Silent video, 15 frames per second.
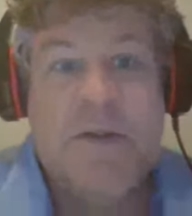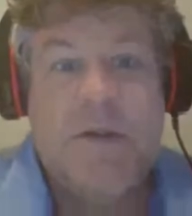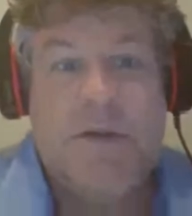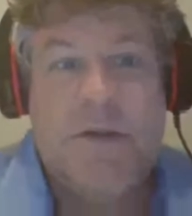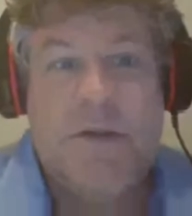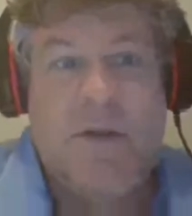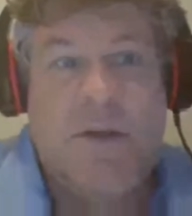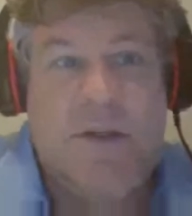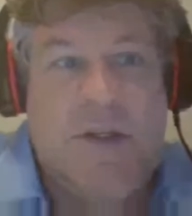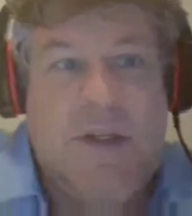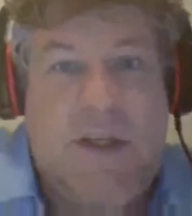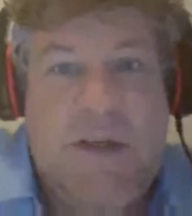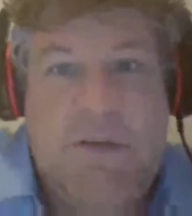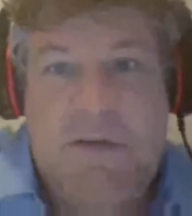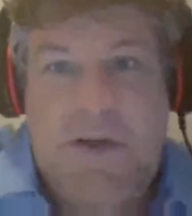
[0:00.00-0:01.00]
Good
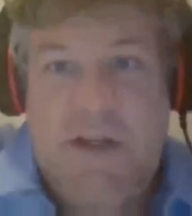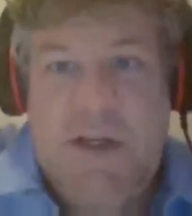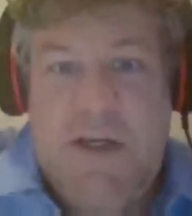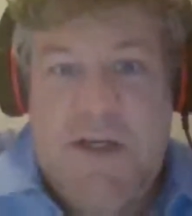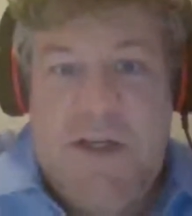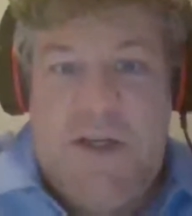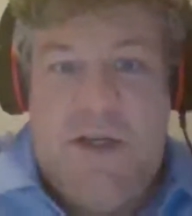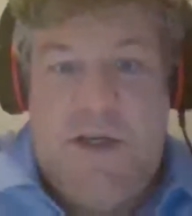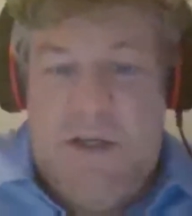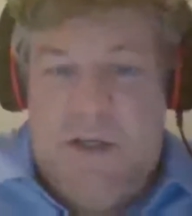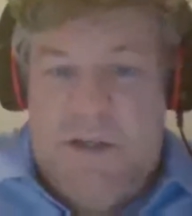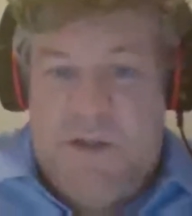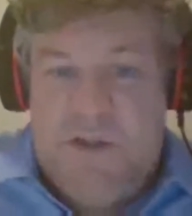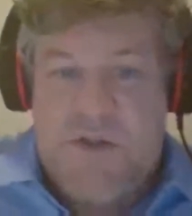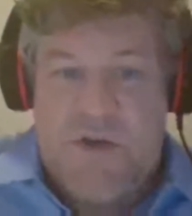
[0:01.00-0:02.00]
evening,
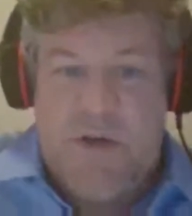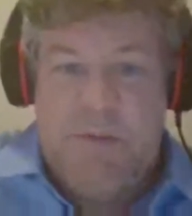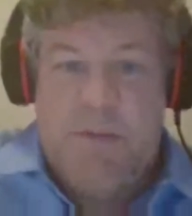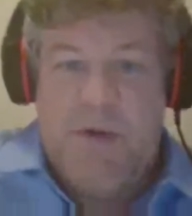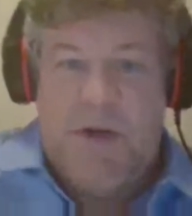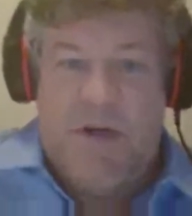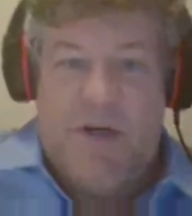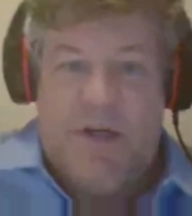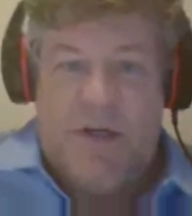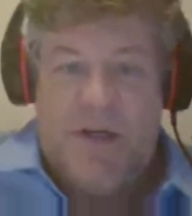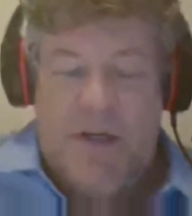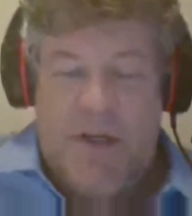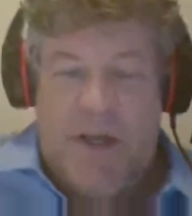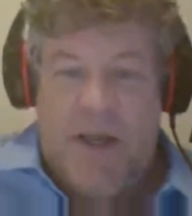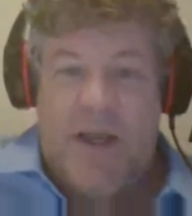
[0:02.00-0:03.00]

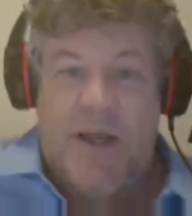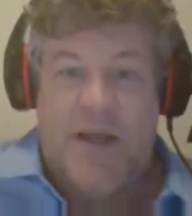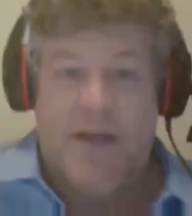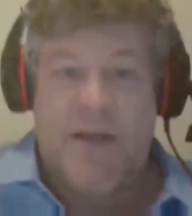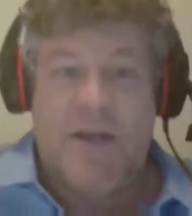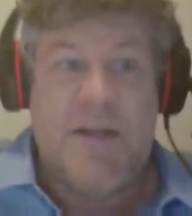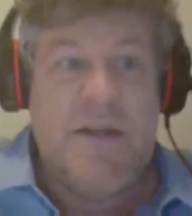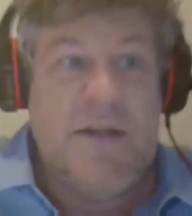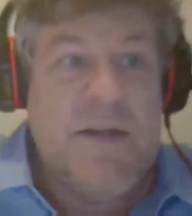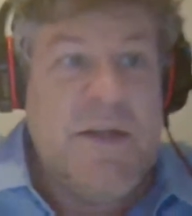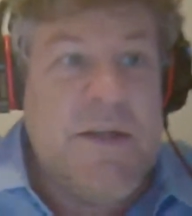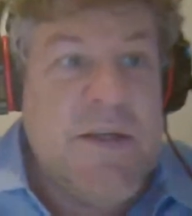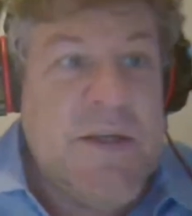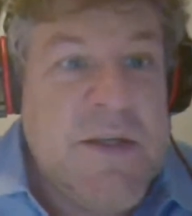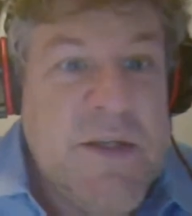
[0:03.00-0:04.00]
StreamYard and
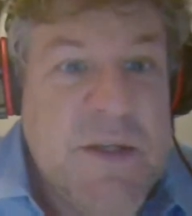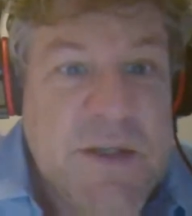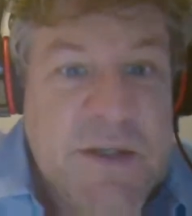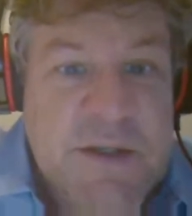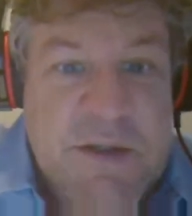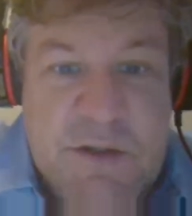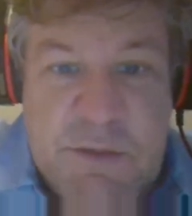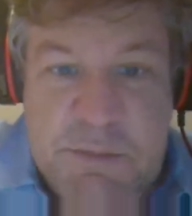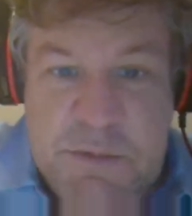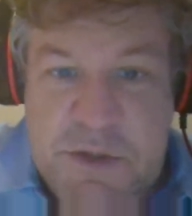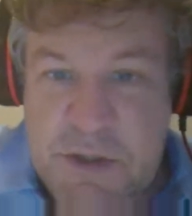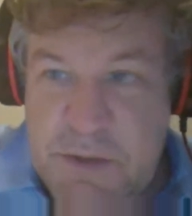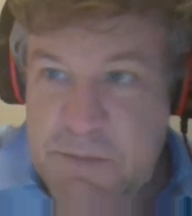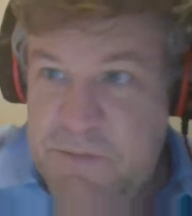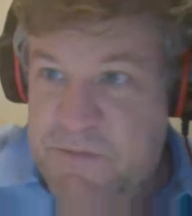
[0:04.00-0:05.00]

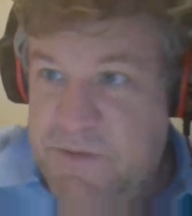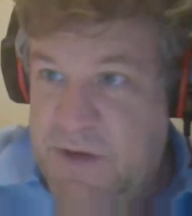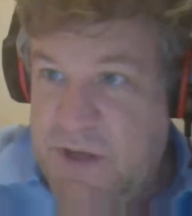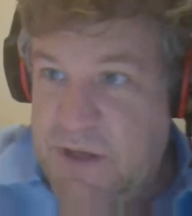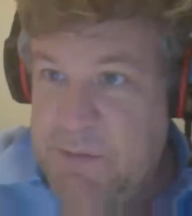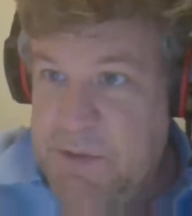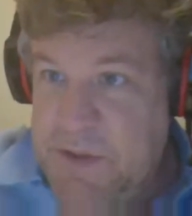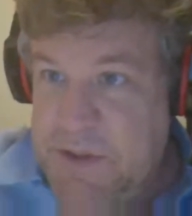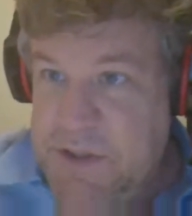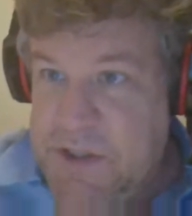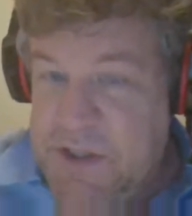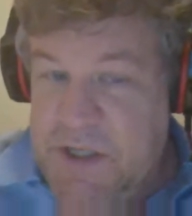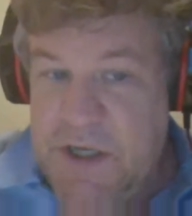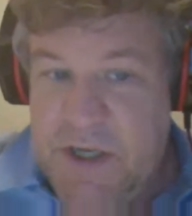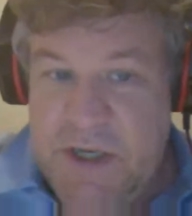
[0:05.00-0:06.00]
YouTube followers.
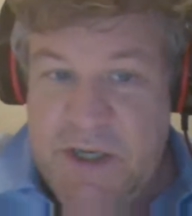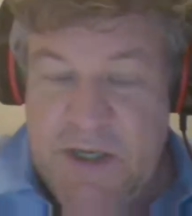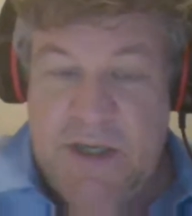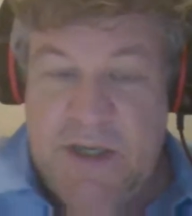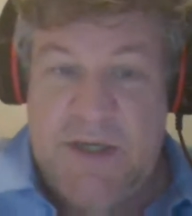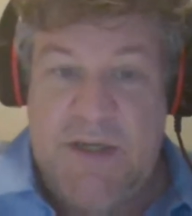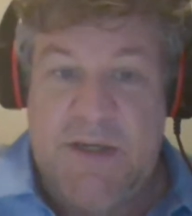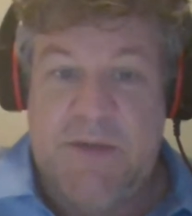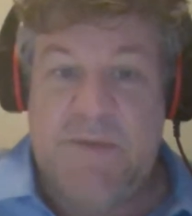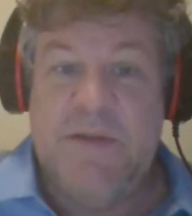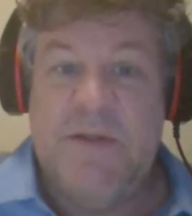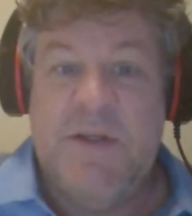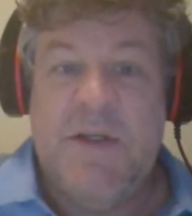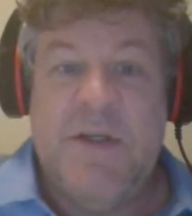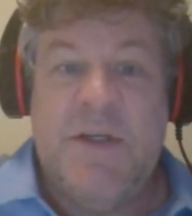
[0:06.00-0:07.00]
Uh,
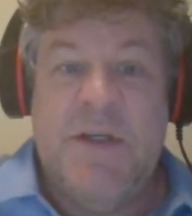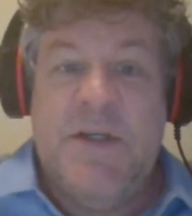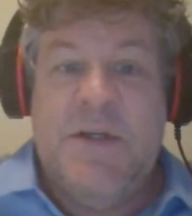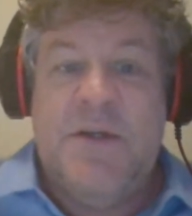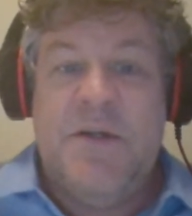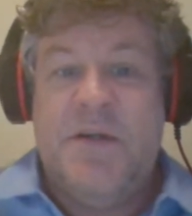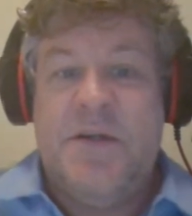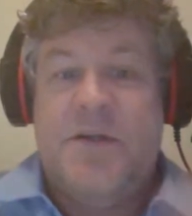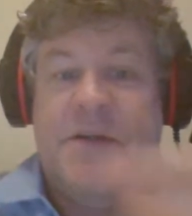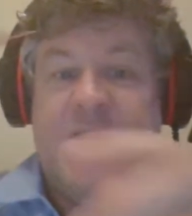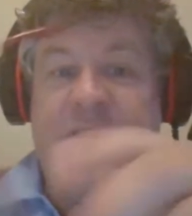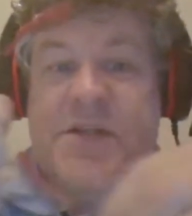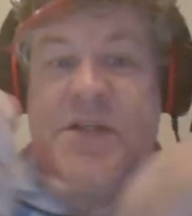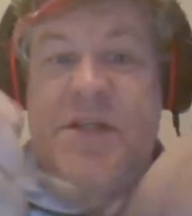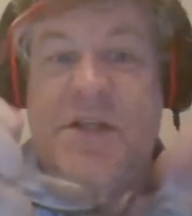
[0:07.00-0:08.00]
Good
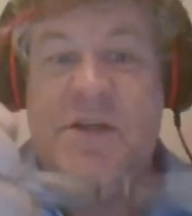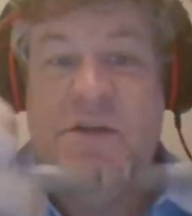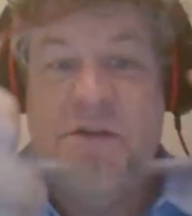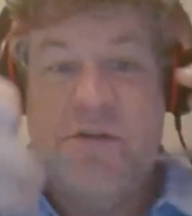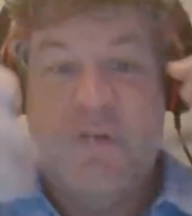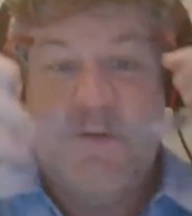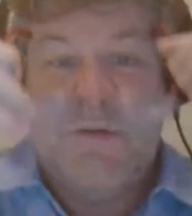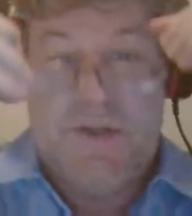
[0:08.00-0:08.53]
to see you